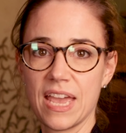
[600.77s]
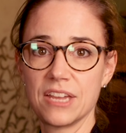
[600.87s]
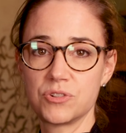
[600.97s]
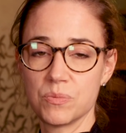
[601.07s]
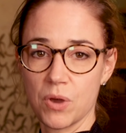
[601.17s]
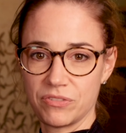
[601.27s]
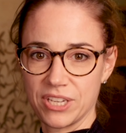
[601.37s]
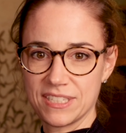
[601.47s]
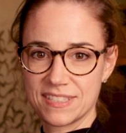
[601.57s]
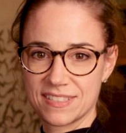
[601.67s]
Andrew
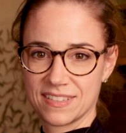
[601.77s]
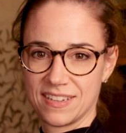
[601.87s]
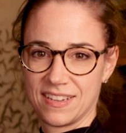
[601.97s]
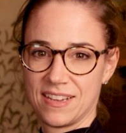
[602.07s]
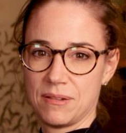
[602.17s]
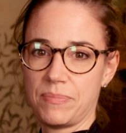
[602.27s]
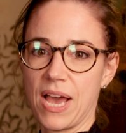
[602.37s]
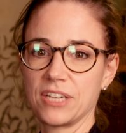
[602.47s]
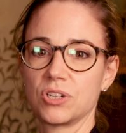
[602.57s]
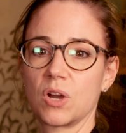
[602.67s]
Movius,
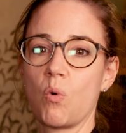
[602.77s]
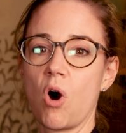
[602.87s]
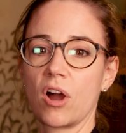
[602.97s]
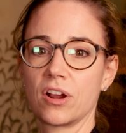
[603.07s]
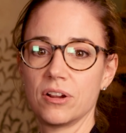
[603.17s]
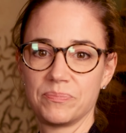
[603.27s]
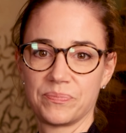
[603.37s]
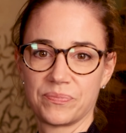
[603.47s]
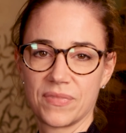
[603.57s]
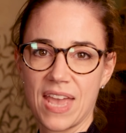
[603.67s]
Patrick Walker,
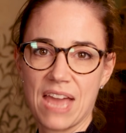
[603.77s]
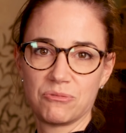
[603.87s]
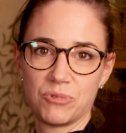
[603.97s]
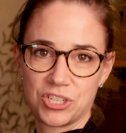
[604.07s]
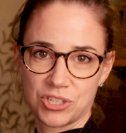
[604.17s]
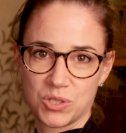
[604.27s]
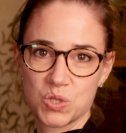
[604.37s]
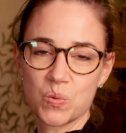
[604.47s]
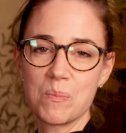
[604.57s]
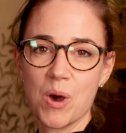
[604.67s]
and Richard
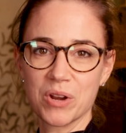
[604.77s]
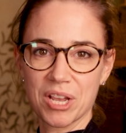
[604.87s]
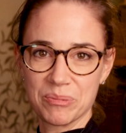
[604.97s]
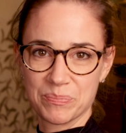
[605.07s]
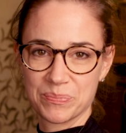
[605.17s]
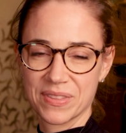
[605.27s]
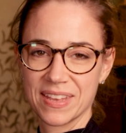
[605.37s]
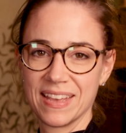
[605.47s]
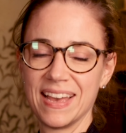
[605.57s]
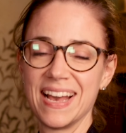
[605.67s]
Swoboda.
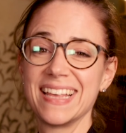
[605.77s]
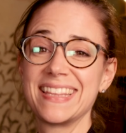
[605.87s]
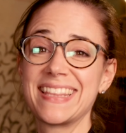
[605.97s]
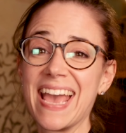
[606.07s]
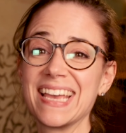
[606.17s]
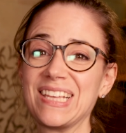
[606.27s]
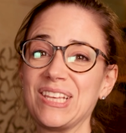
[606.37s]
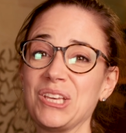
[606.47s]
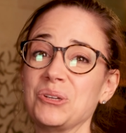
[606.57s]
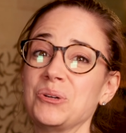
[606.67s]
Thank
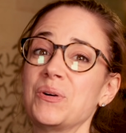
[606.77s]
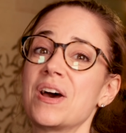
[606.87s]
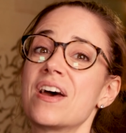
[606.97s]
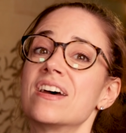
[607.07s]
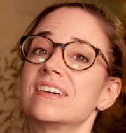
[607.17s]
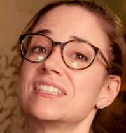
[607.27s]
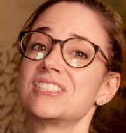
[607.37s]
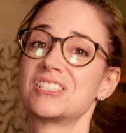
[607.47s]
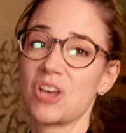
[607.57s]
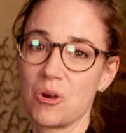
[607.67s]
you
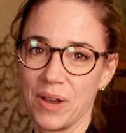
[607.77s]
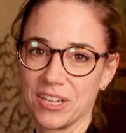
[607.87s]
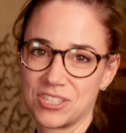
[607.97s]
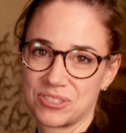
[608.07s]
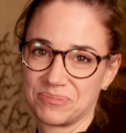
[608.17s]
so much.